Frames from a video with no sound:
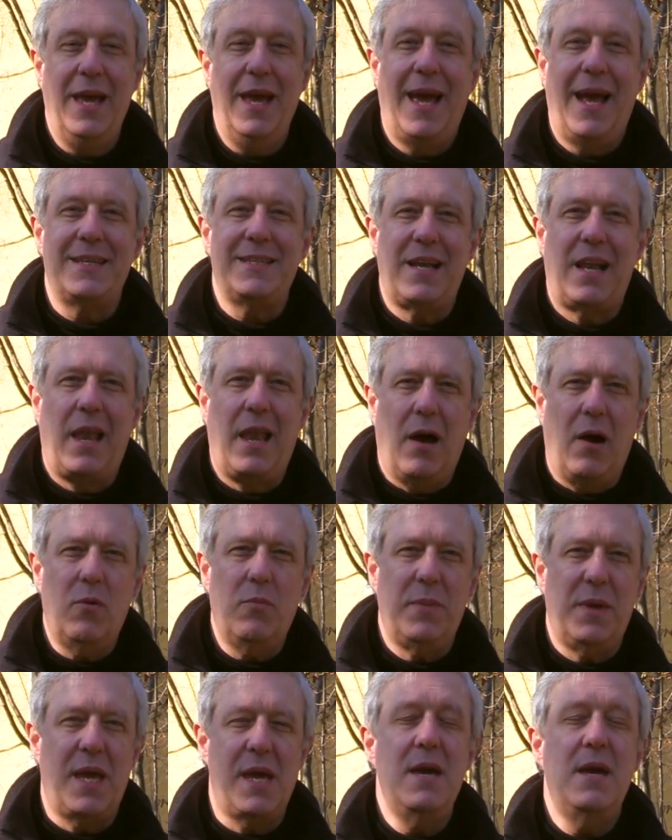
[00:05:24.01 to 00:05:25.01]
And allow
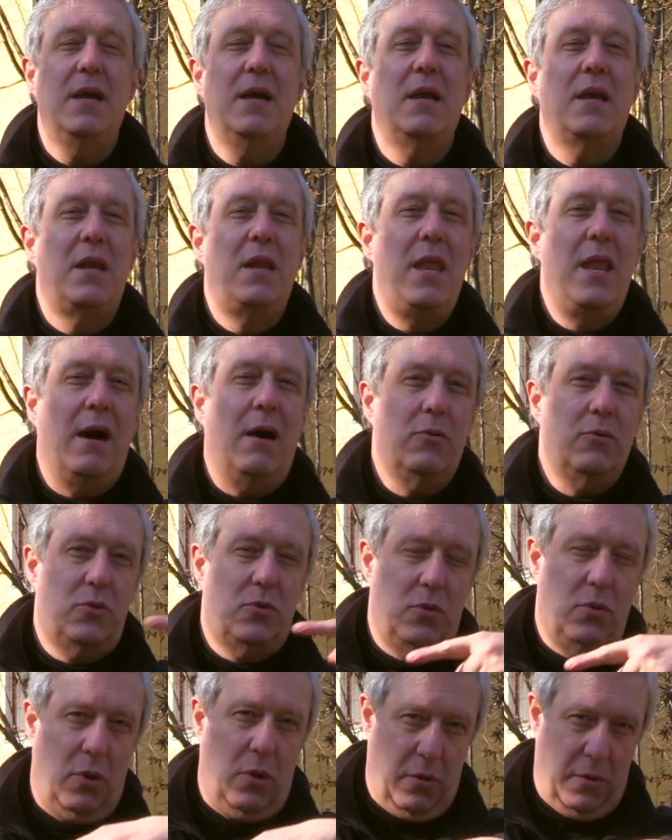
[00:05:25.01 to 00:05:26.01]
me now
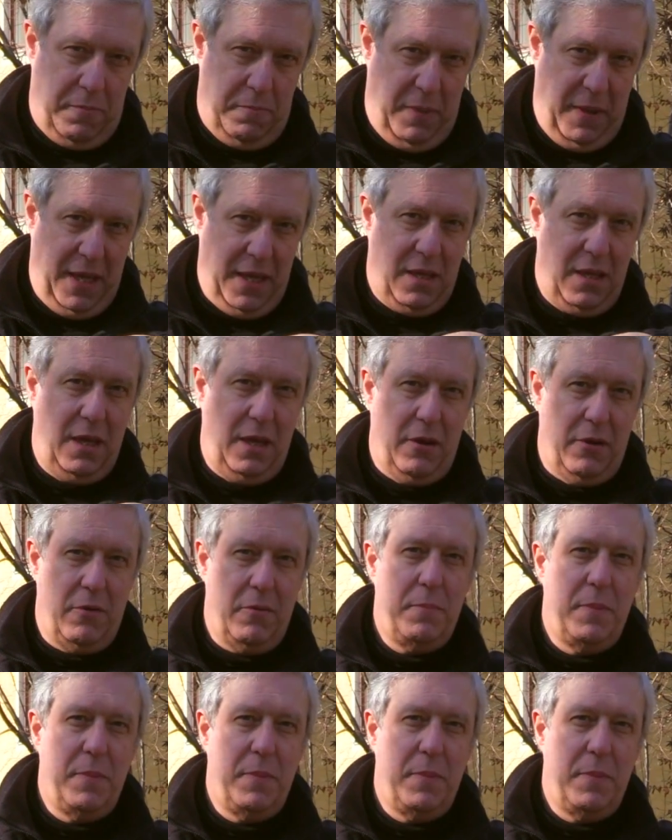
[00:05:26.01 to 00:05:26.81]
to look back here,